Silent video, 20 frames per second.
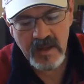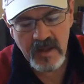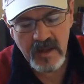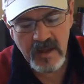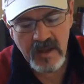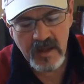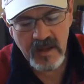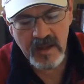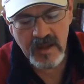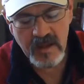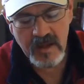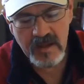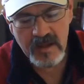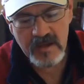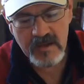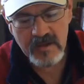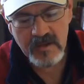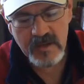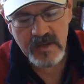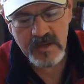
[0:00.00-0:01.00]

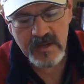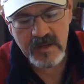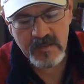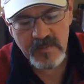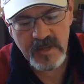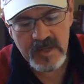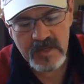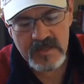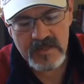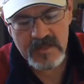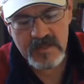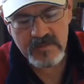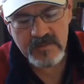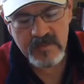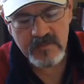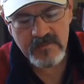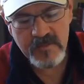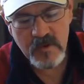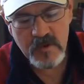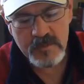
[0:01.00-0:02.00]
and because the
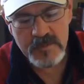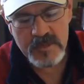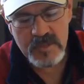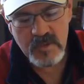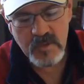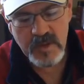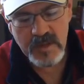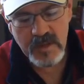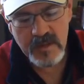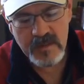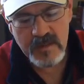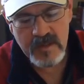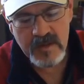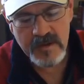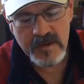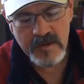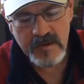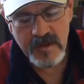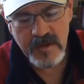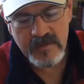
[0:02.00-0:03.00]
foam is quite thin
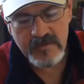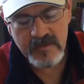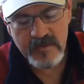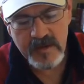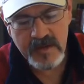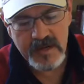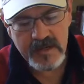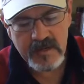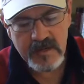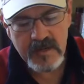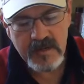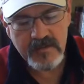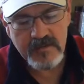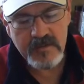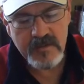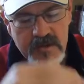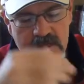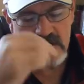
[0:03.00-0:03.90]
here after I